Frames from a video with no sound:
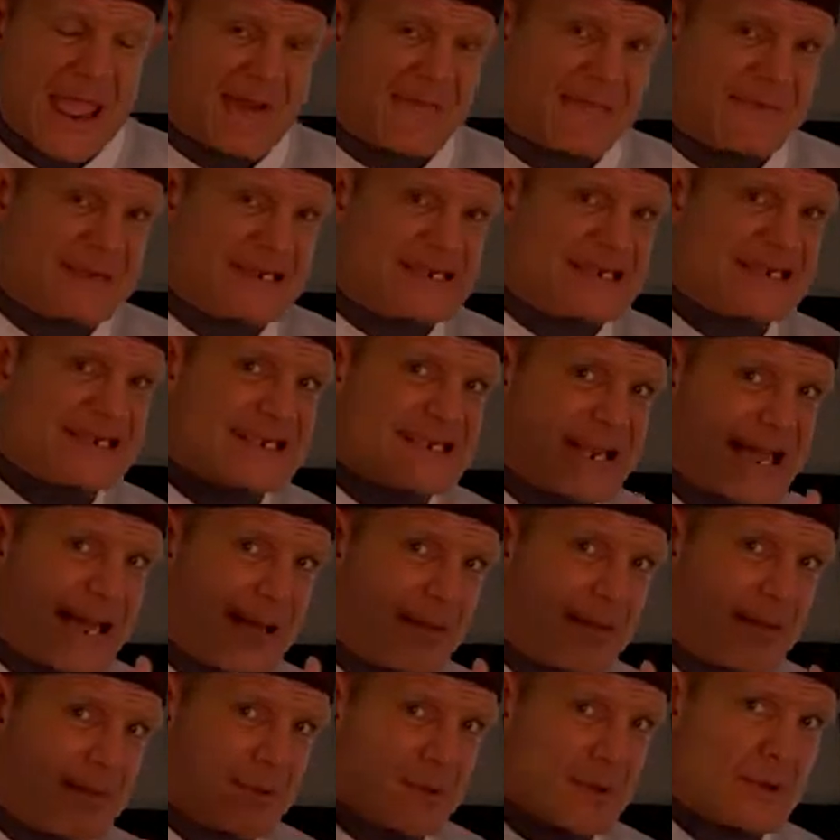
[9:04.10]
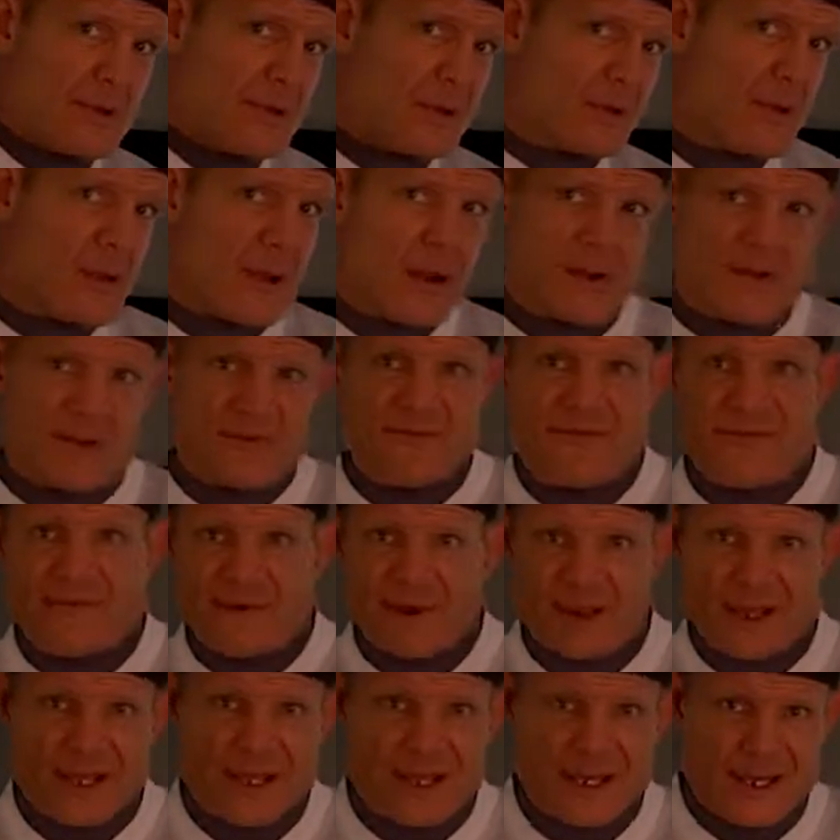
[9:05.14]
every step along the
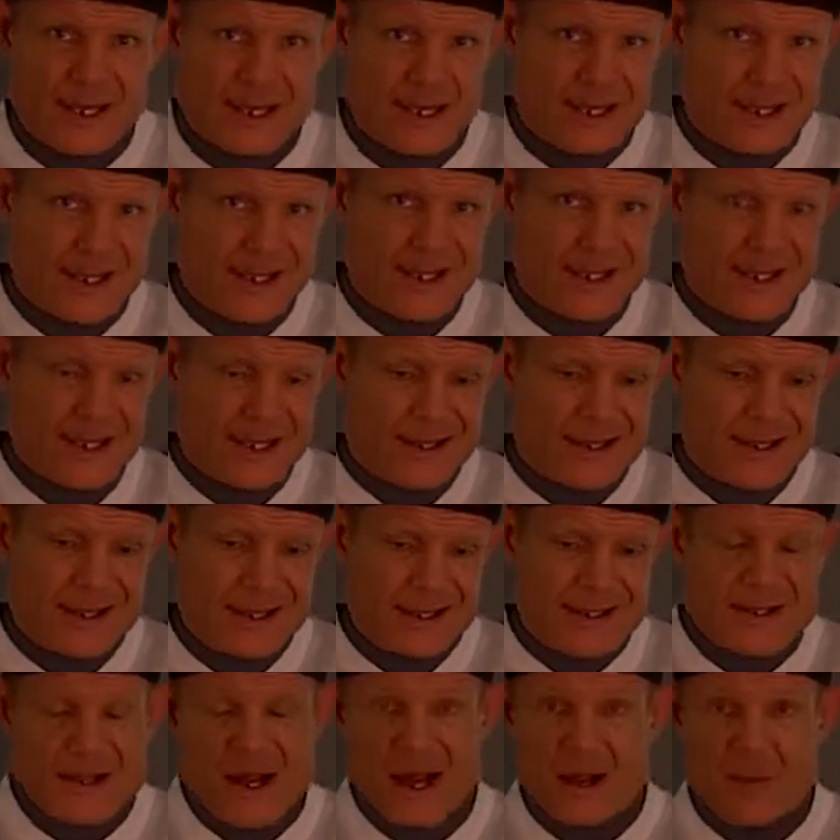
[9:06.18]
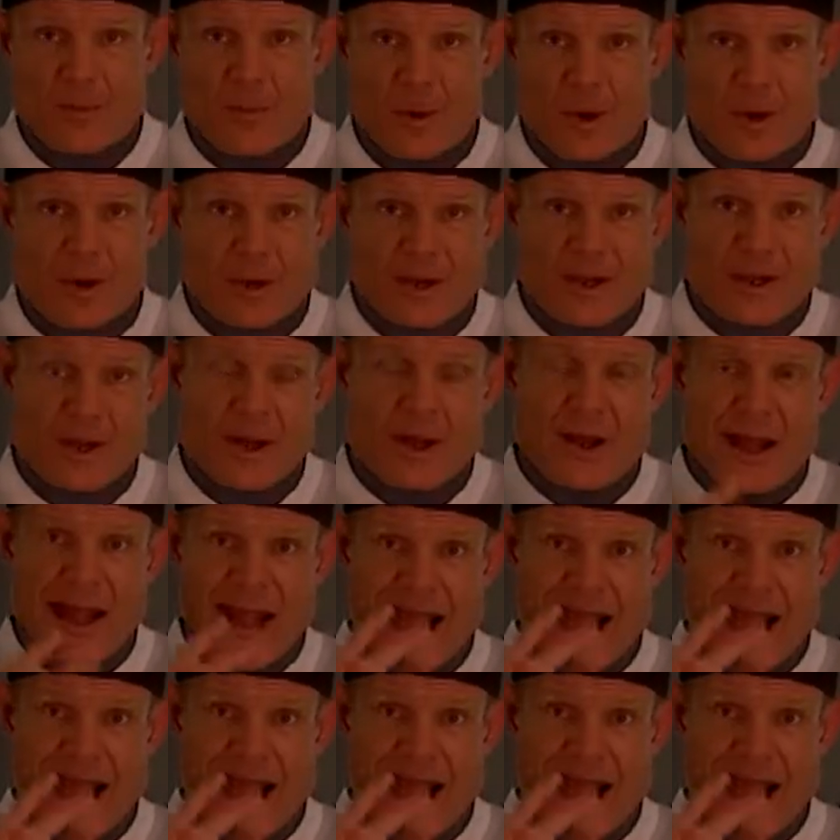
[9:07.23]
fucking dog park. You know,